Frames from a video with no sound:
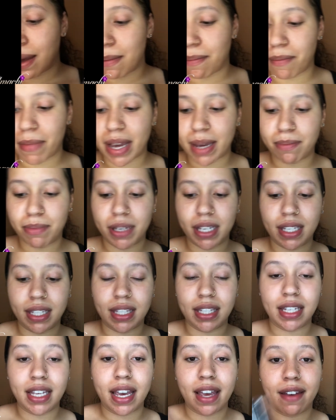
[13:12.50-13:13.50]
my
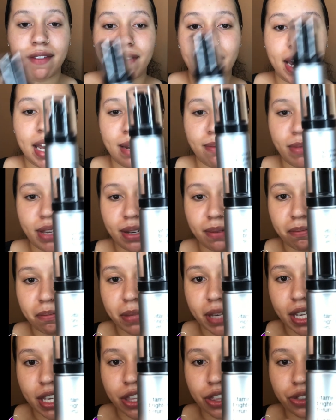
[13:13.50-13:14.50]
PCA vitamin
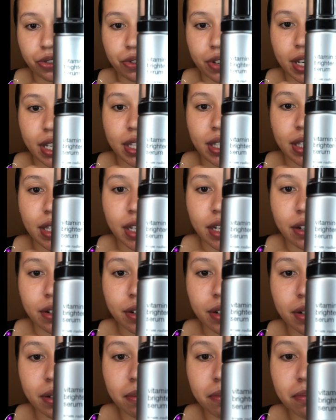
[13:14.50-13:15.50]
B3
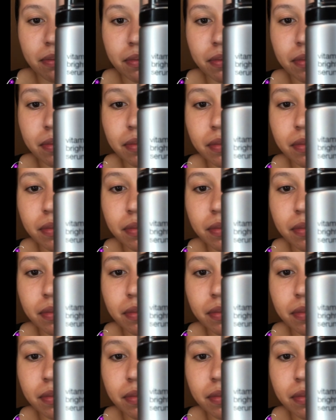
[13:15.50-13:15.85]
serum,